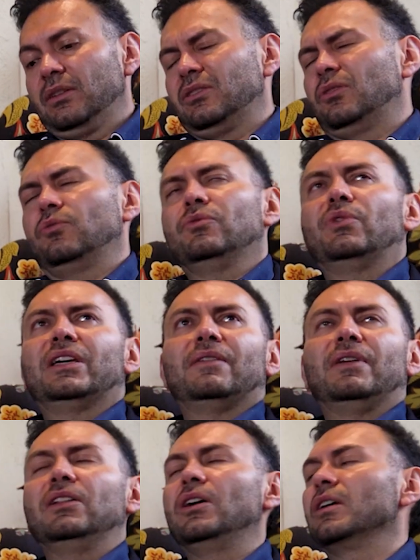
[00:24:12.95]
So we
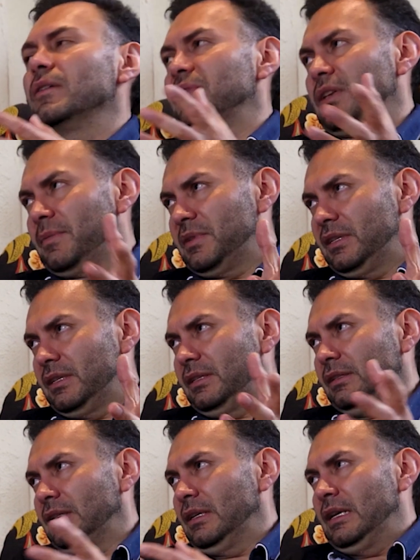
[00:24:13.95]
have a lot of
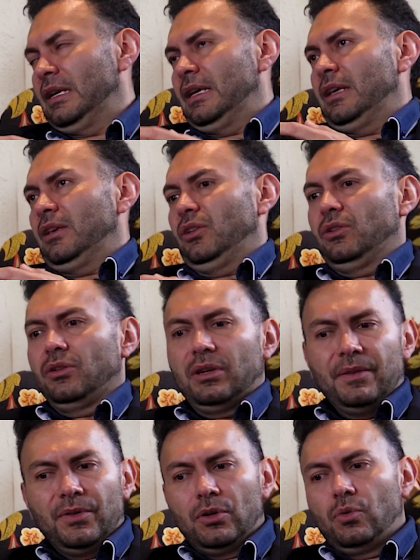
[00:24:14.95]
subsidies.
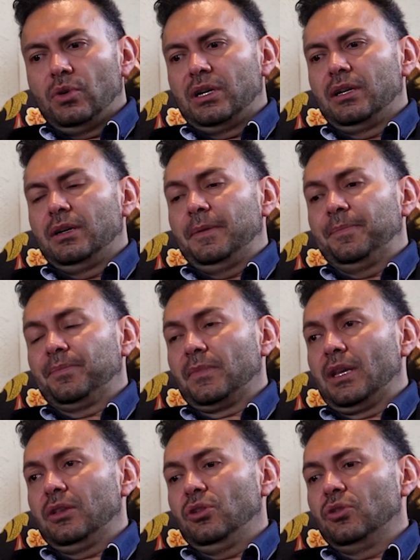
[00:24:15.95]
If you don't want to,
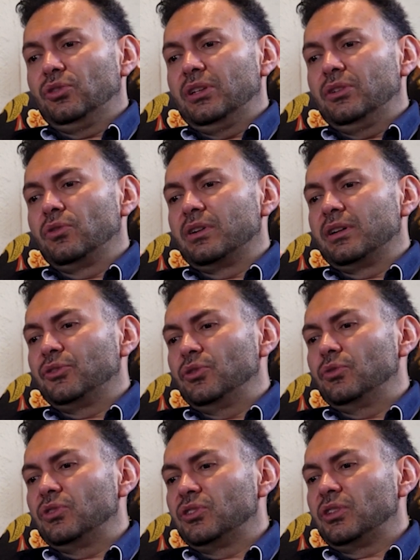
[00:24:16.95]
in order
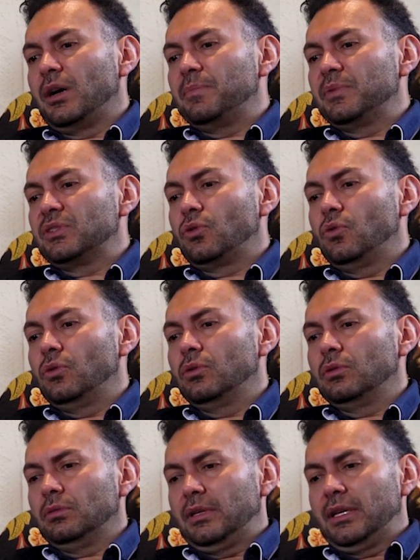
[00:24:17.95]
to stop
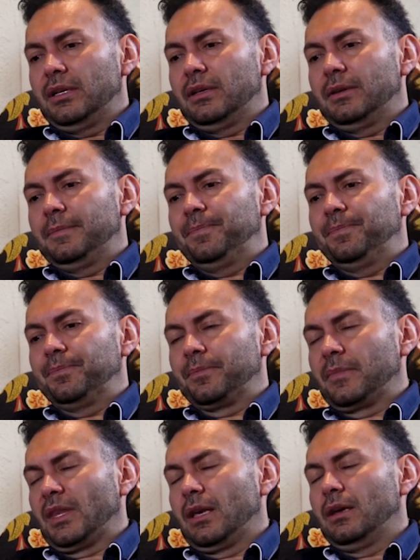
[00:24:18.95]
school,
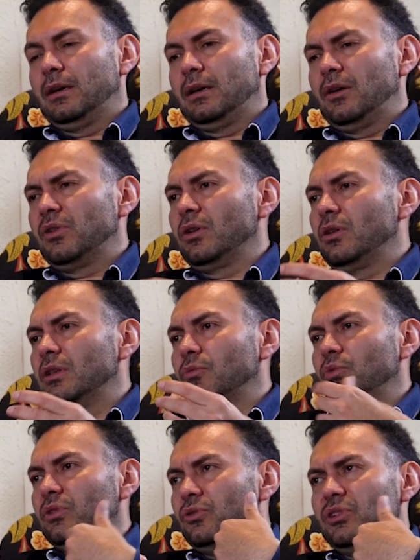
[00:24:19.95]
how do you call it
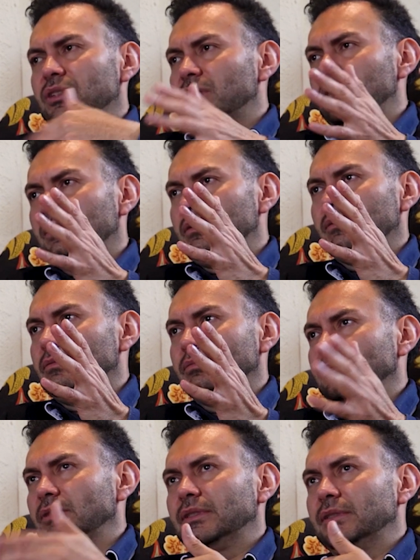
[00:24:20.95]
when you just
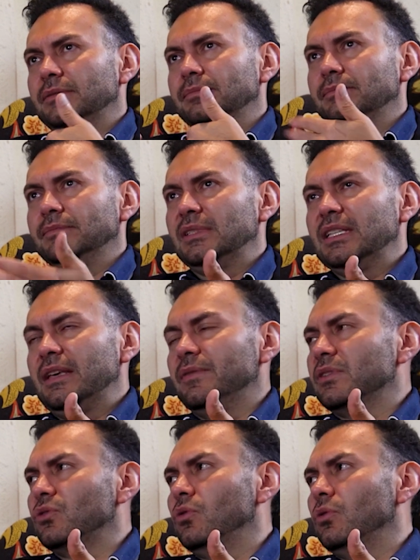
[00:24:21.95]
leave
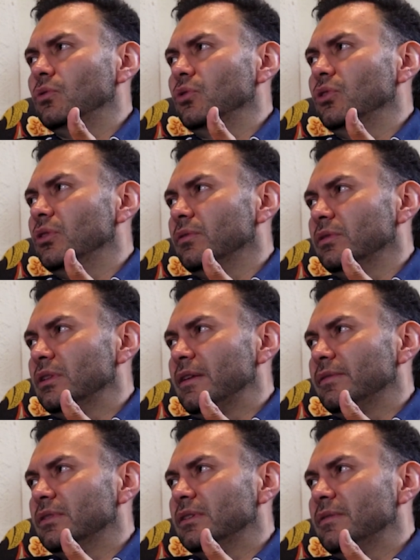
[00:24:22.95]
a school, you don't
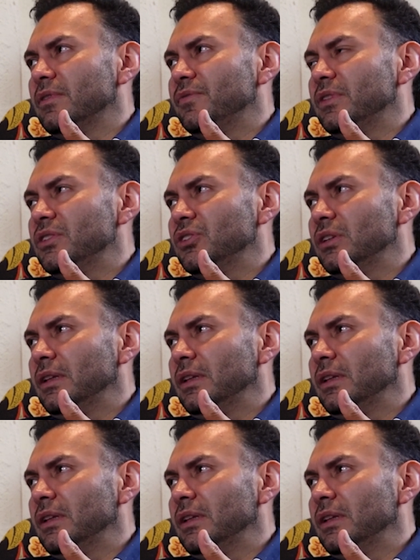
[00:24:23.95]
never finish it?